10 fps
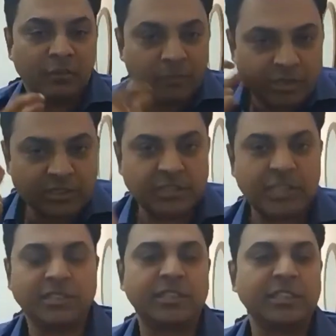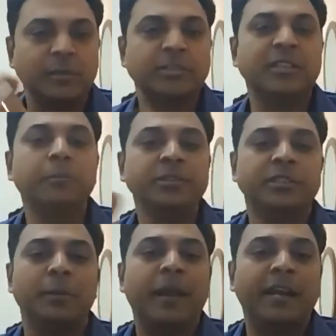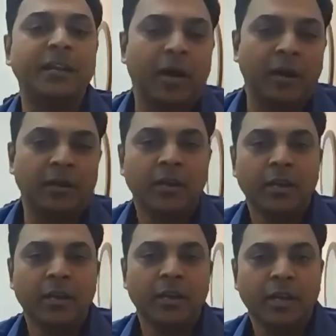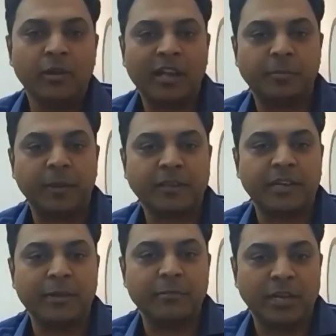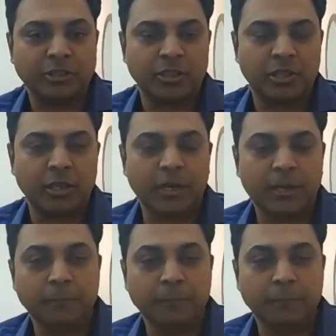which is just the simple supply demand aspect that I mentioned.